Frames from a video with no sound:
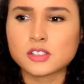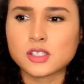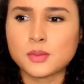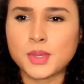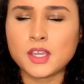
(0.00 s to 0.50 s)

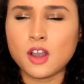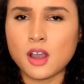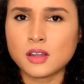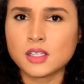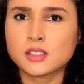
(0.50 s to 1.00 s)
To be
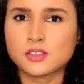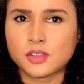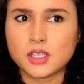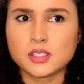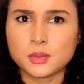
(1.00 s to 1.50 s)
honest,
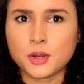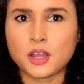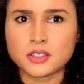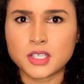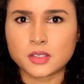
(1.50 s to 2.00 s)
this
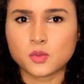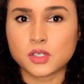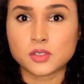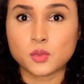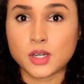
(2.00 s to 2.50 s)
project
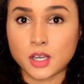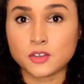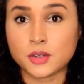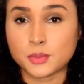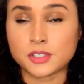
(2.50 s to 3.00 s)
was
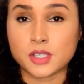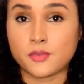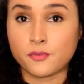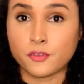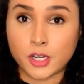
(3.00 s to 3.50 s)
100%
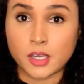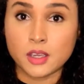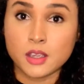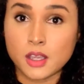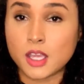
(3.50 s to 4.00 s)

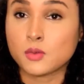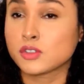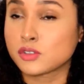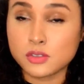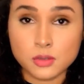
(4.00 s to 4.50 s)
free. It
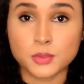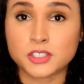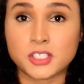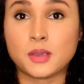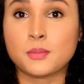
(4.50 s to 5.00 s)
was super
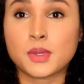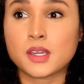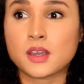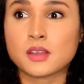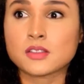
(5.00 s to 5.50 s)
cheap
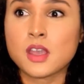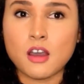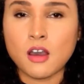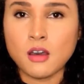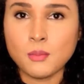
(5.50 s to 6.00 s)
because
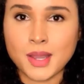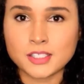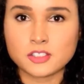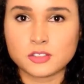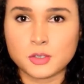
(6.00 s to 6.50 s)
all my
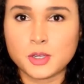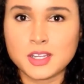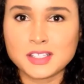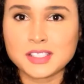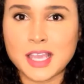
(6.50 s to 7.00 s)

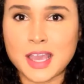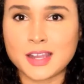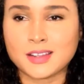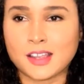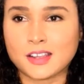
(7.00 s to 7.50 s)
students
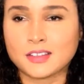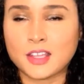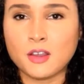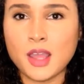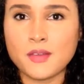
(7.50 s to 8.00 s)
had they
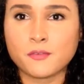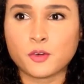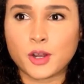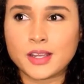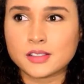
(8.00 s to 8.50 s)
all have
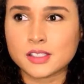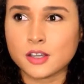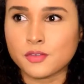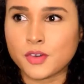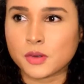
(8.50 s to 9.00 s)
great
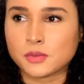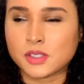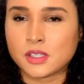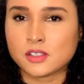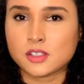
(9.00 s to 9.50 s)
cell phones,
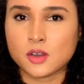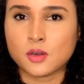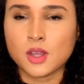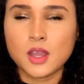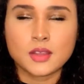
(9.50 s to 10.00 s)
and so
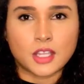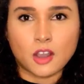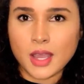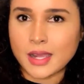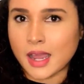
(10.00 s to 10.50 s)
they all
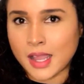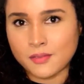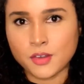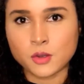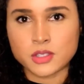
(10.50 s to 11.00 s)
had
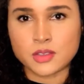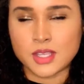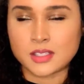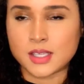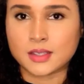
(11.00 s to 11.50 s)
iPhones and
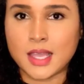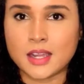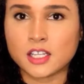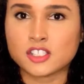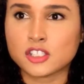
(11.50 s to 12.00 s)
things like that,
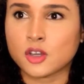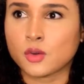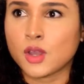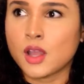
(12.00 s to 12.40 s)
and so